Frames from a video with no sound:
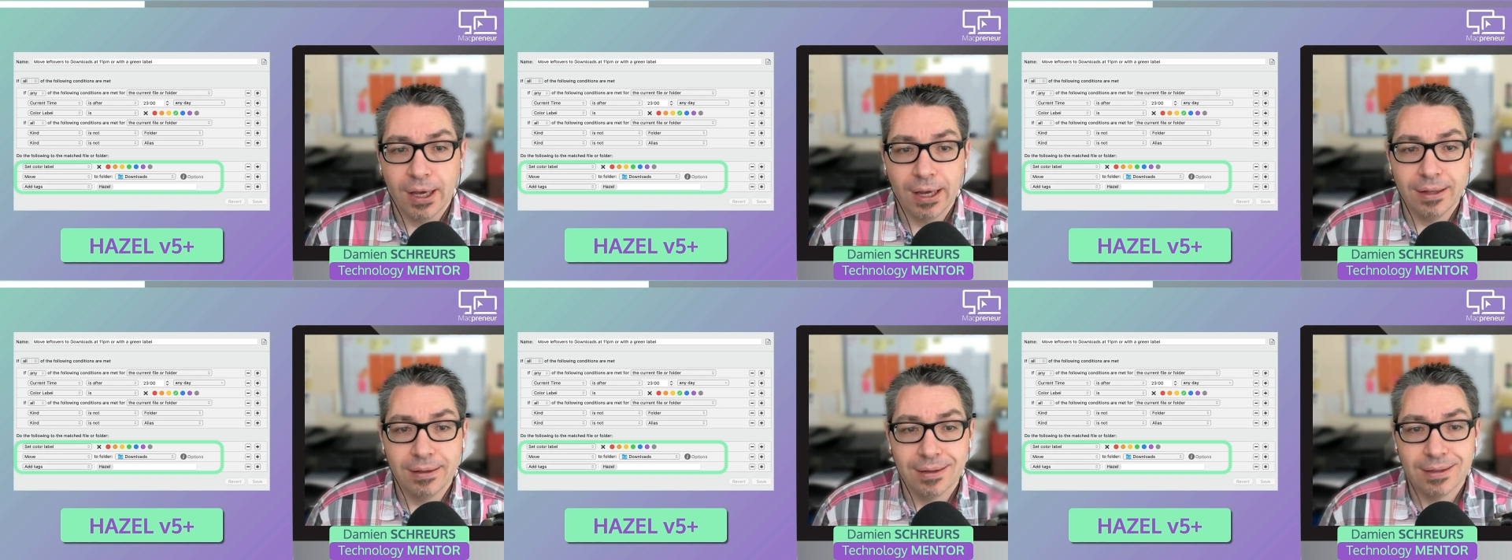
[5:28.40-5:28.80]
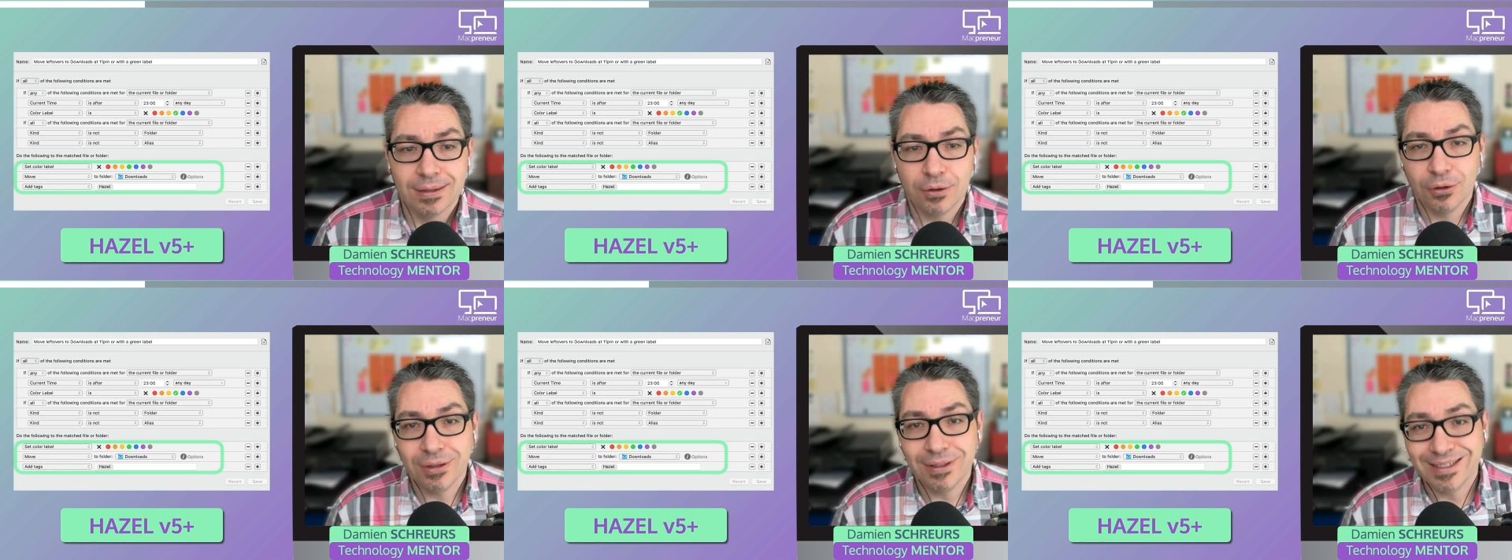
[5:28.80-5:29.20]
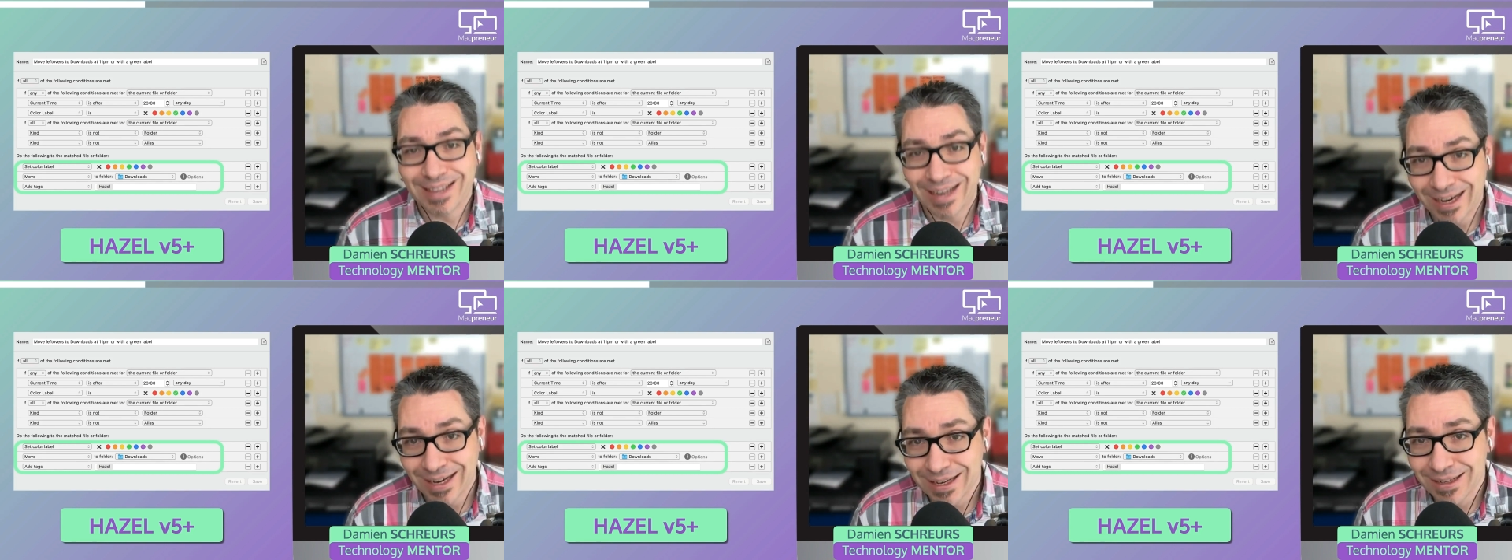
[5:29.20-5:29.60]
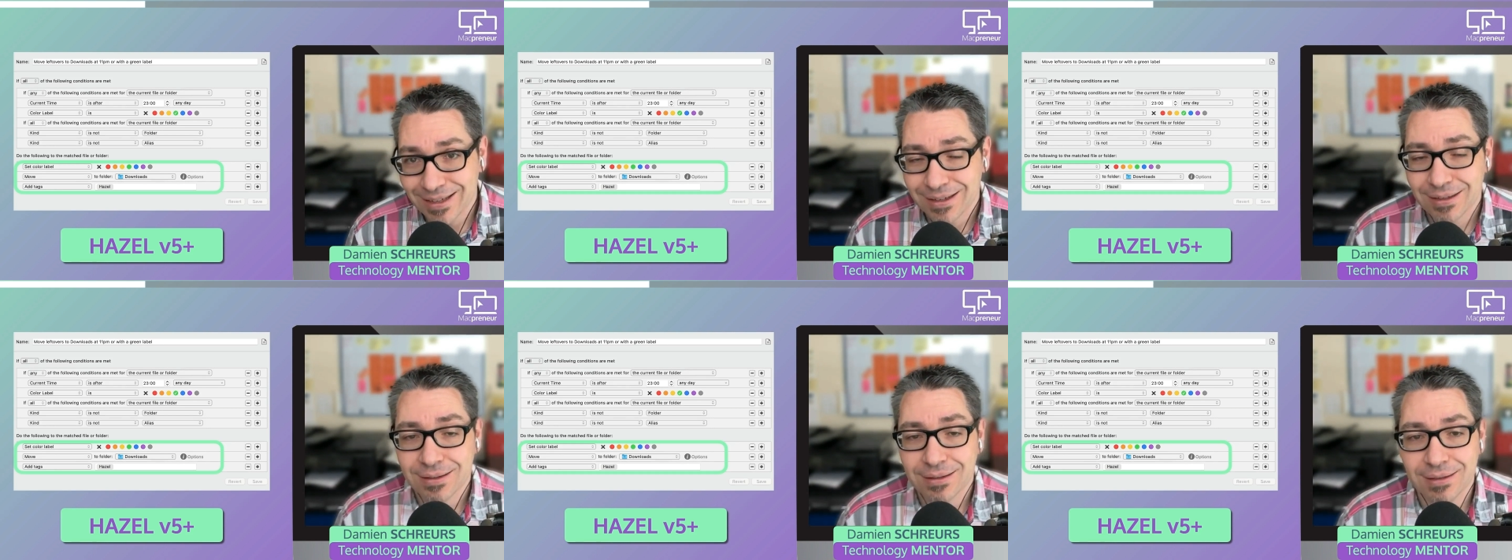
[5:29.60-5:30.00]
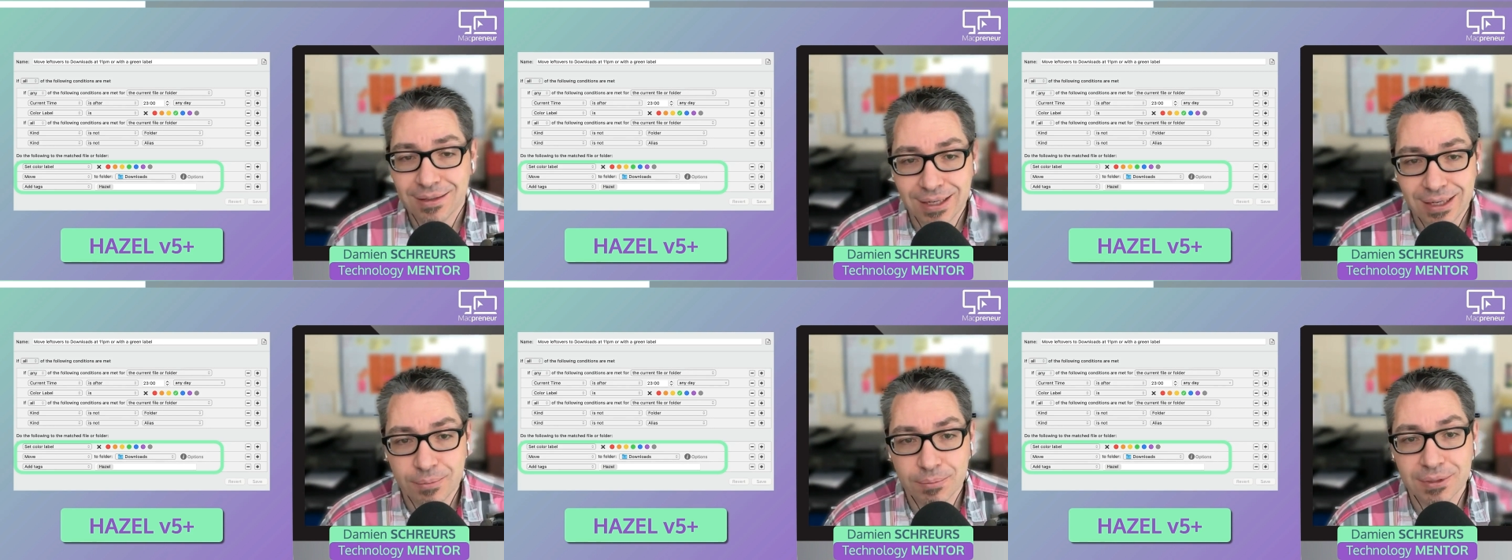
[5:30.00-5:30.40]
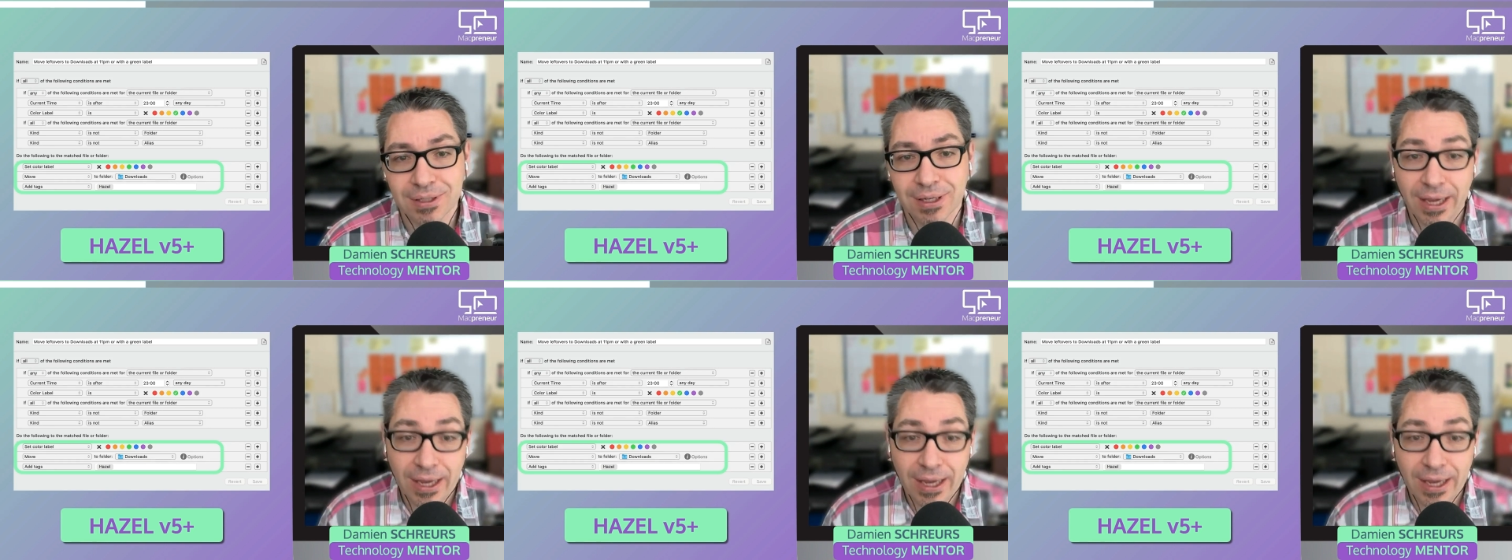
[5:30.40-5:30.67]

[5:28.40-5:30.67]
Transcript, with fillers: And then a tag named